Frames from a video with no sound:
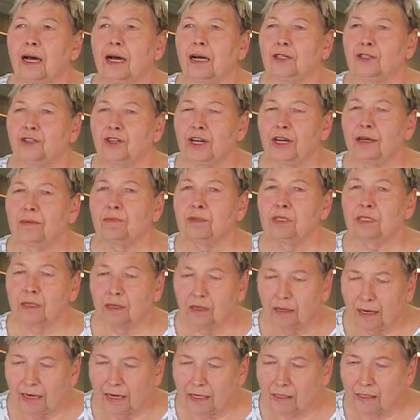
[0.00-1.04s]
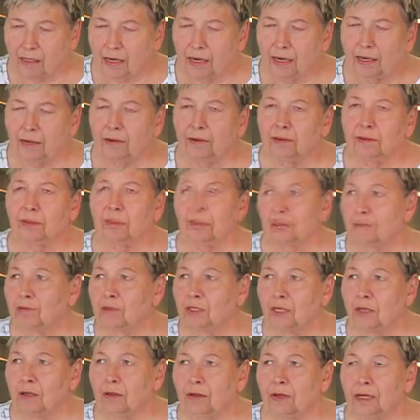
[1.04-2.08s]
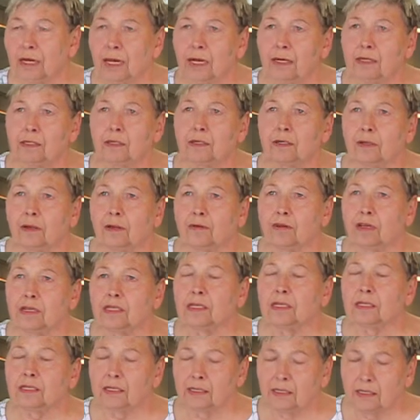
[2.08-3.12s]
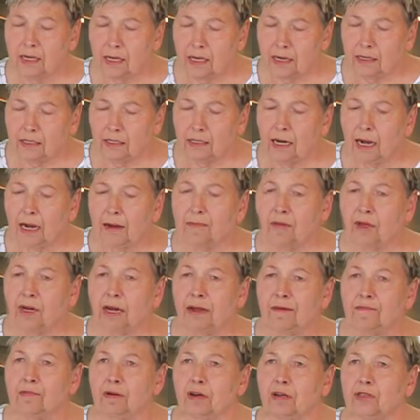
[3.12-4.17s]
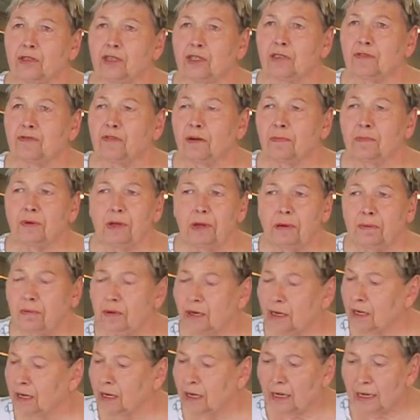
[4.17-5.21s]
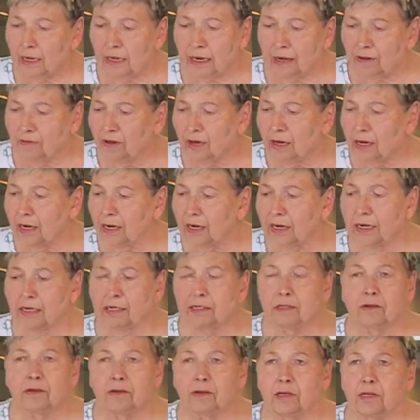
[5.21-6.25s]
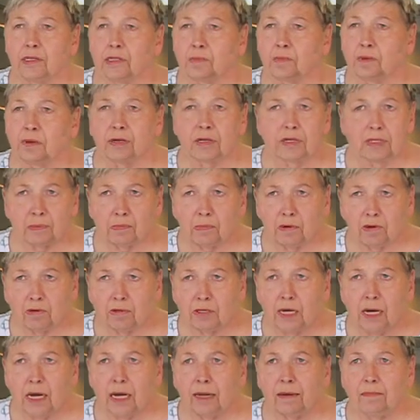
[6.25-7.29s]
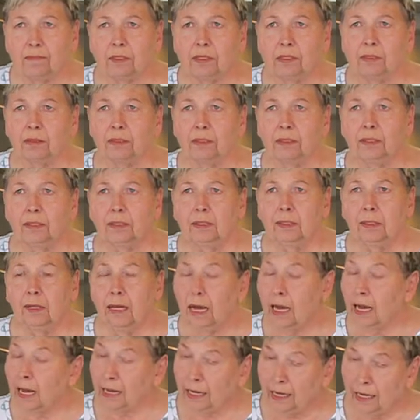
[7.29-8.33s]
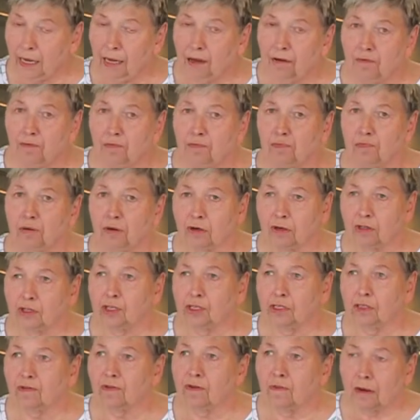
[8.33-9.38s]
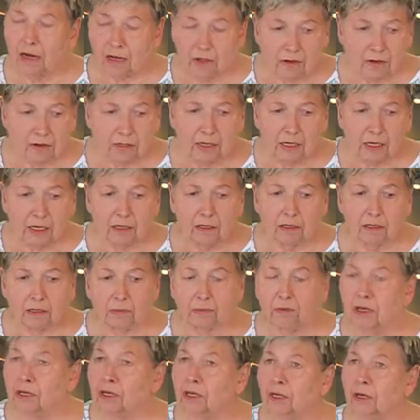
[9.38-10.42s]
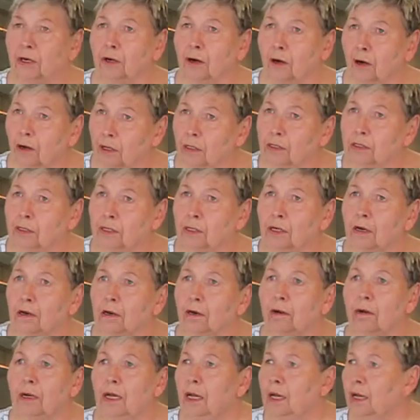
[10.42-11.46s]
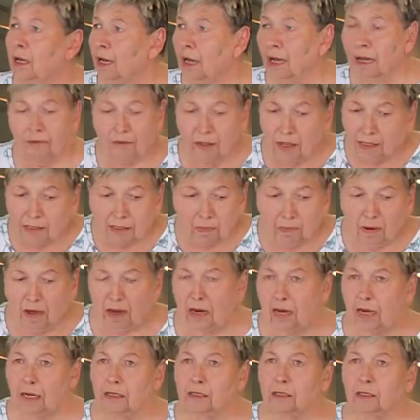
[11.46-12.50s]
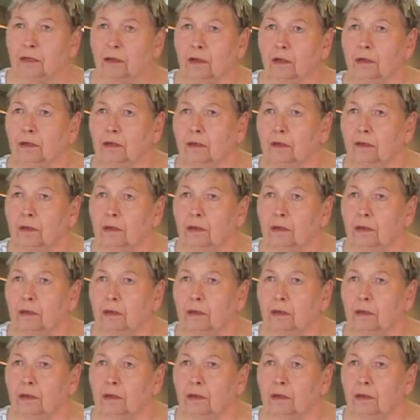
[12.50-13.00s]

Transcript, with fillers: Uh, James Skolaski. Well, absolutely excellent. This is the second time that i purchased from him, and, and I've had an excellent experience both times. I have purchased from other salesmen here also, and that's been excellent.